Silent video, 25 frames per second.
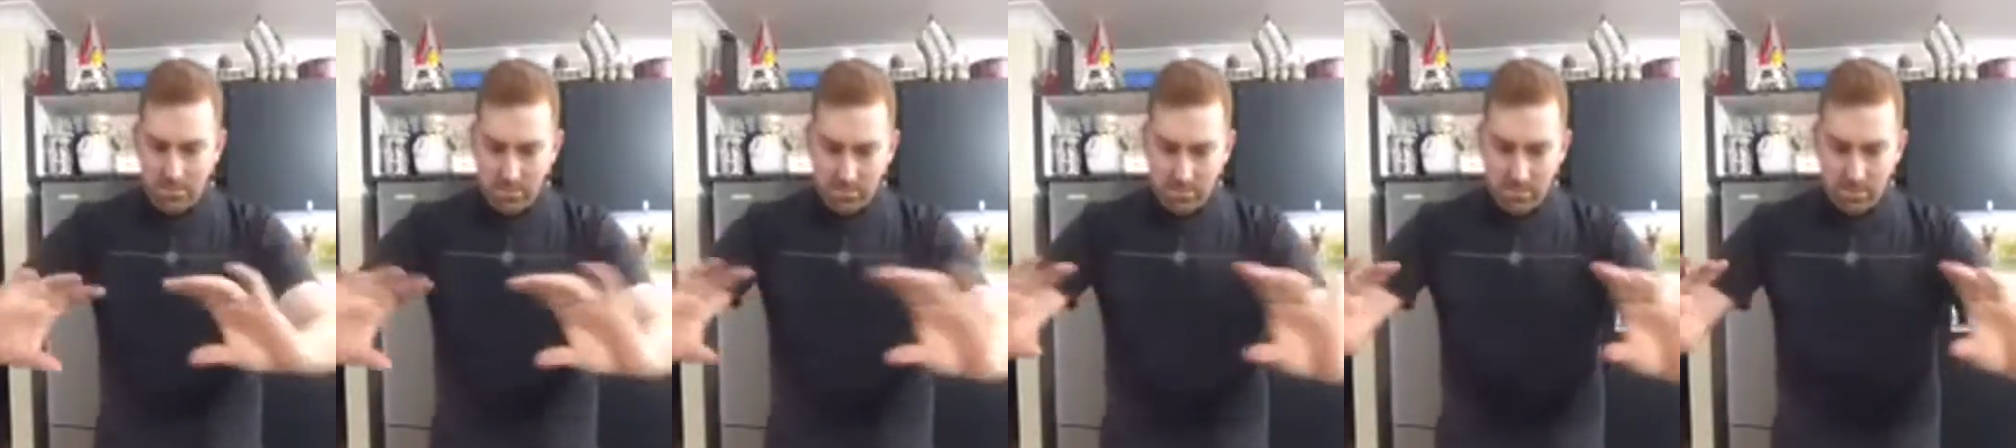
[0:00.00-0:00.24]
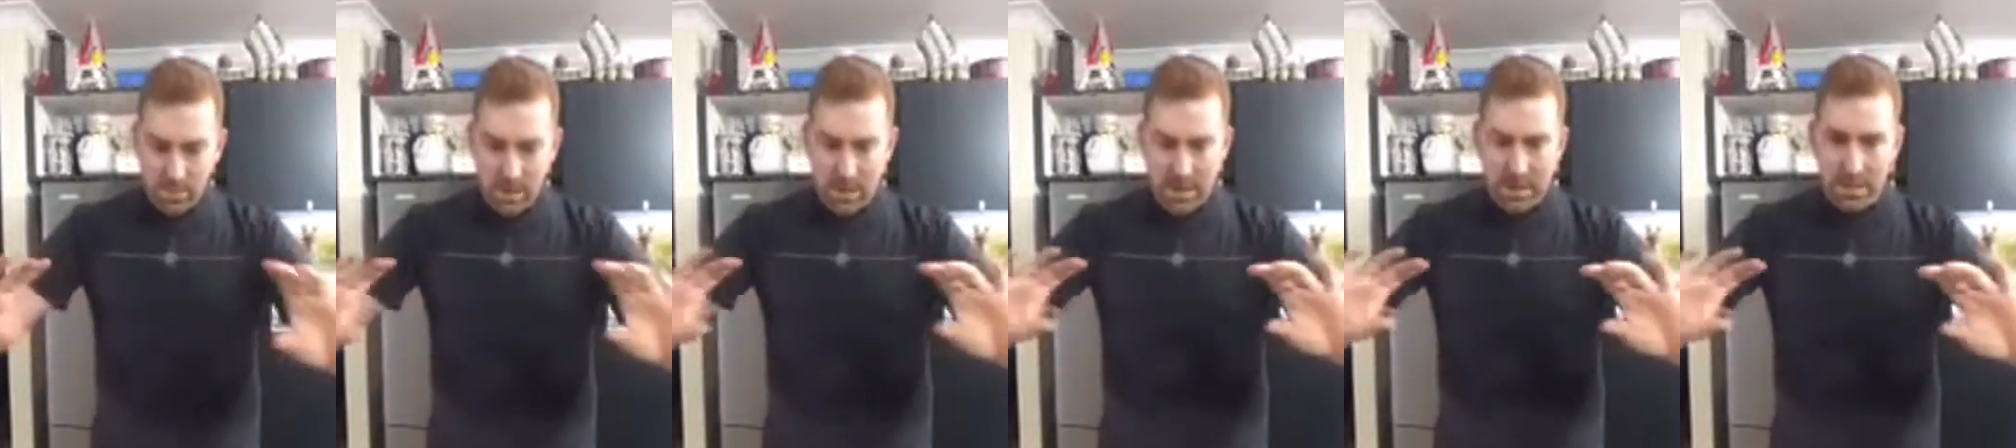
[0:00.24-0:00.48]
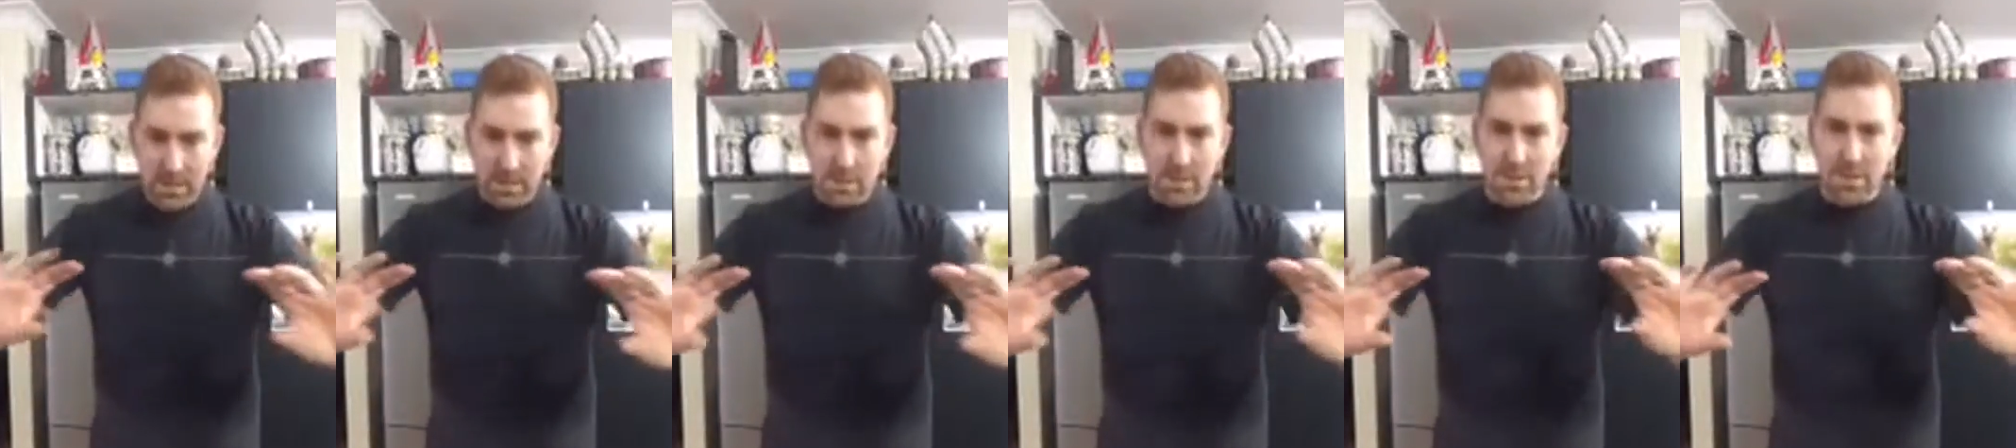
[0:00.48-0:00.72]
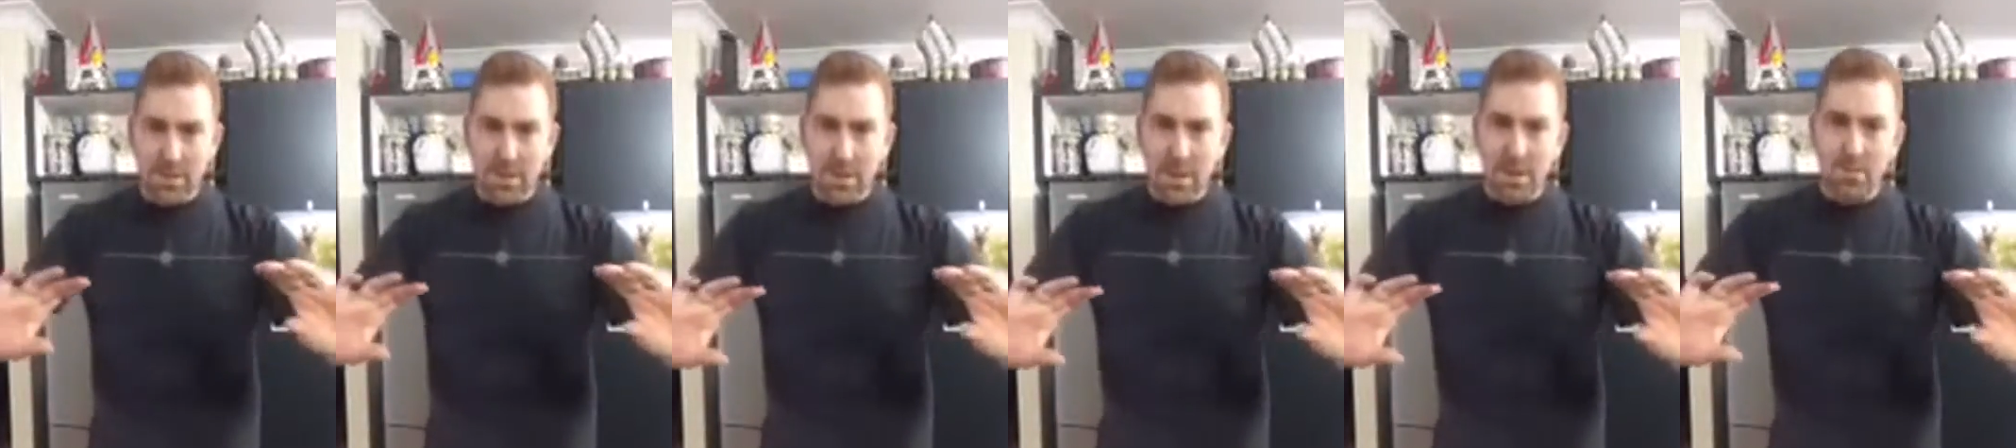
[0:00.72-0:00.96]
make it to the
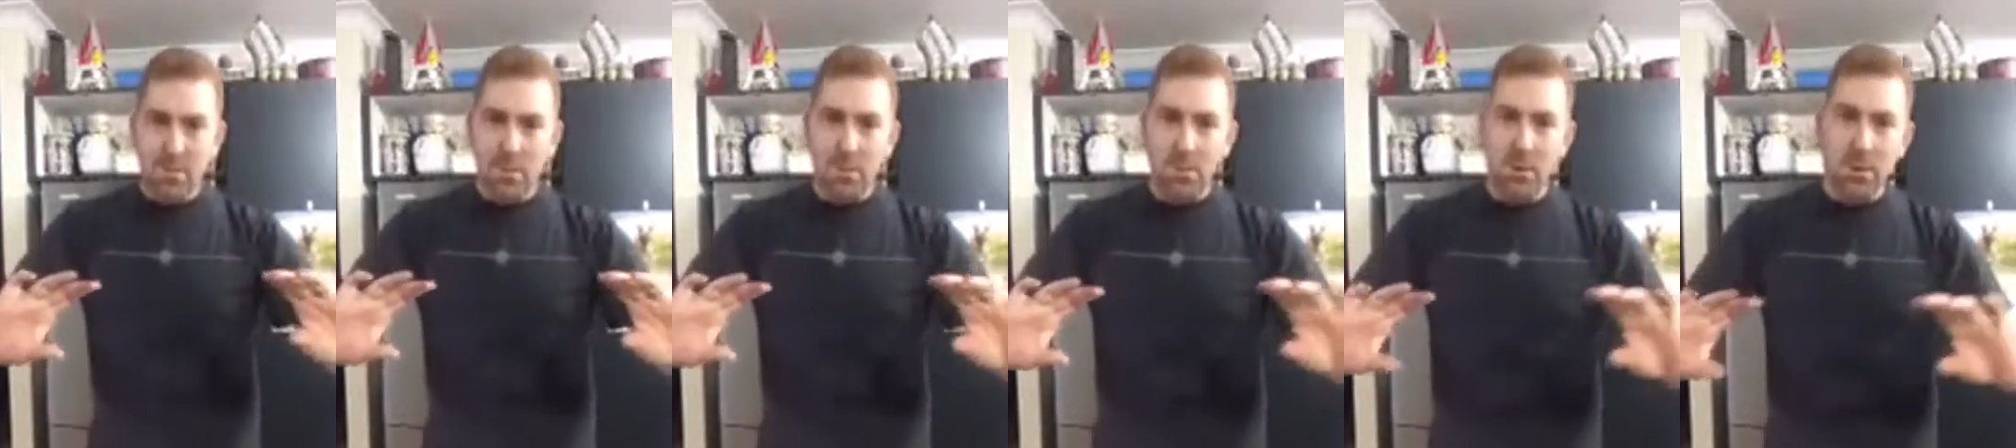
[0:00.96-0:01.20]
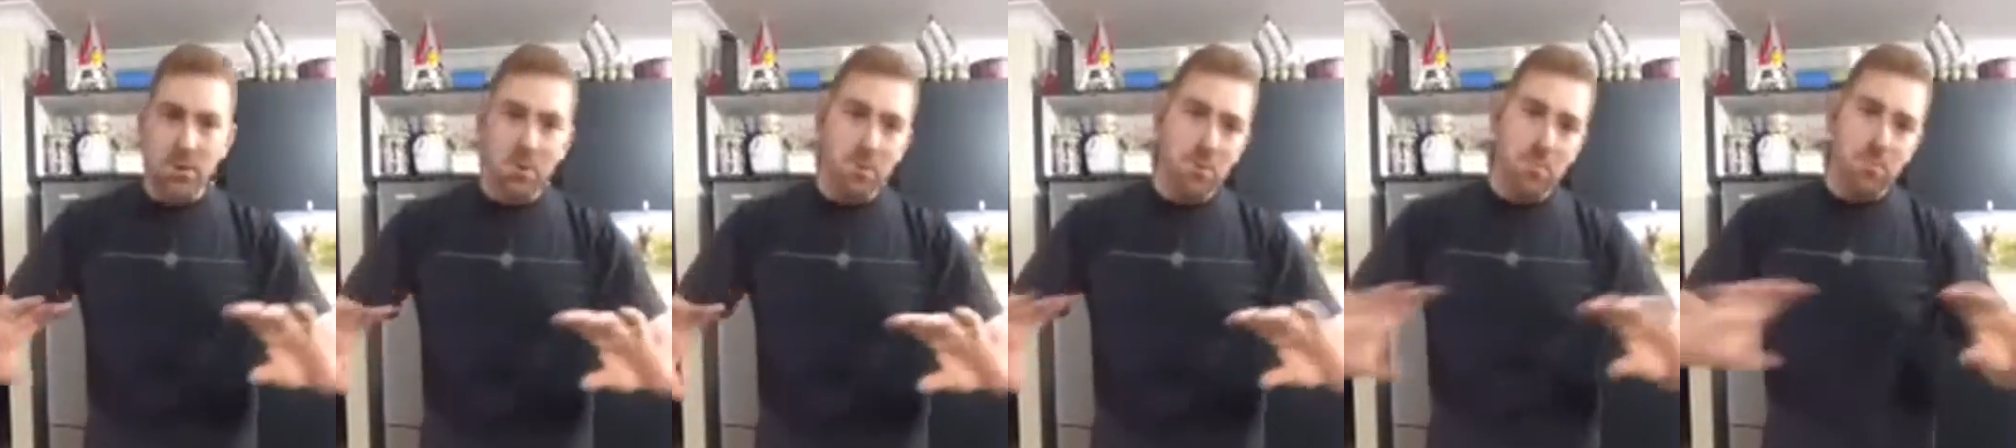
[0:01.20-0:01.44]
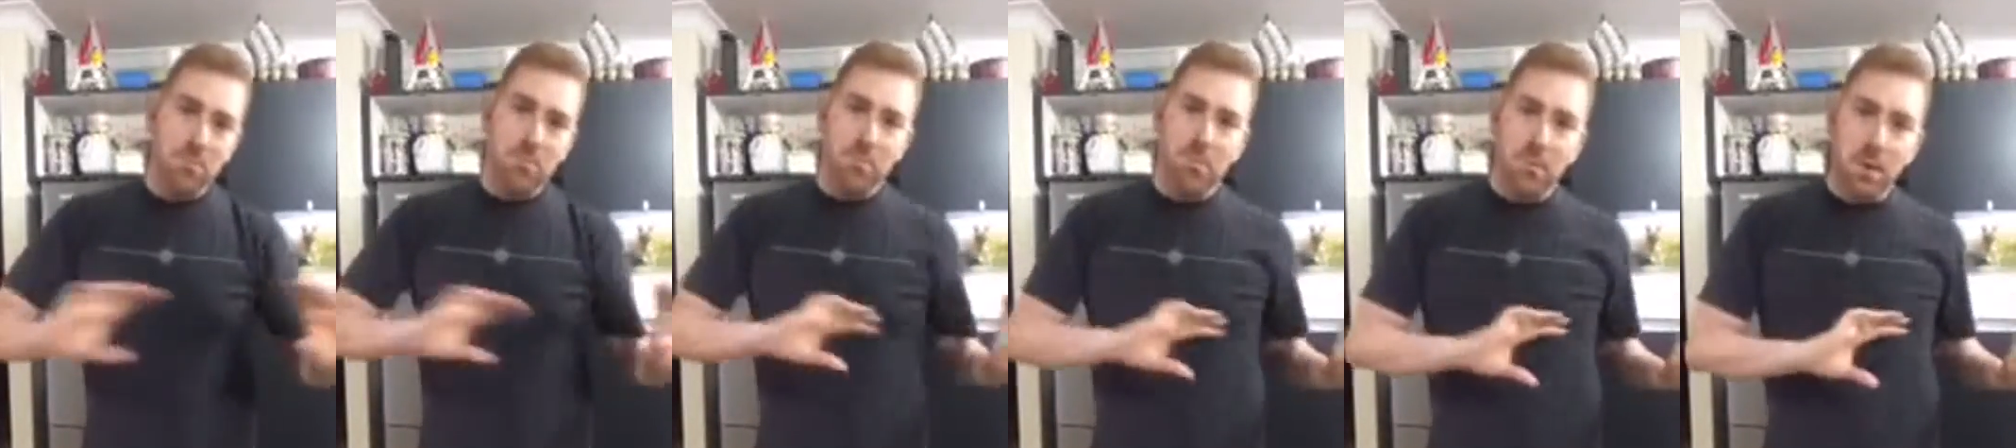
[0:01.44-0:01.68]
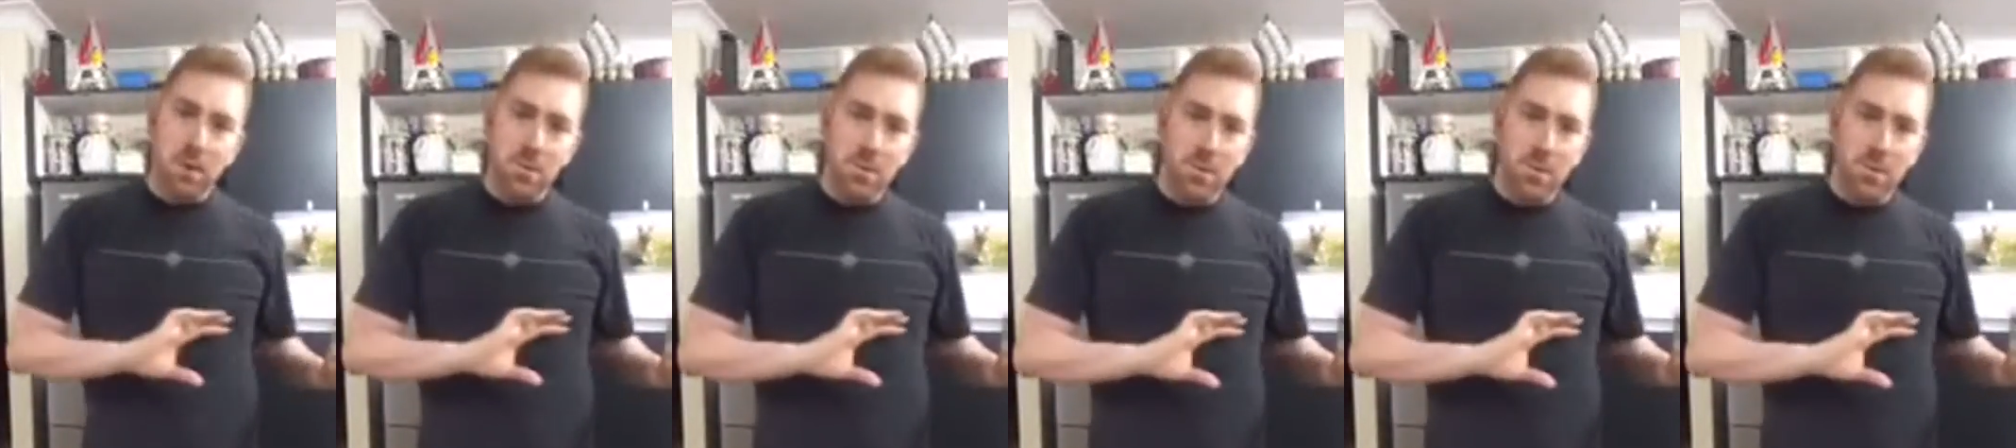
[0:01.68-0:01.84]
shape you want, pop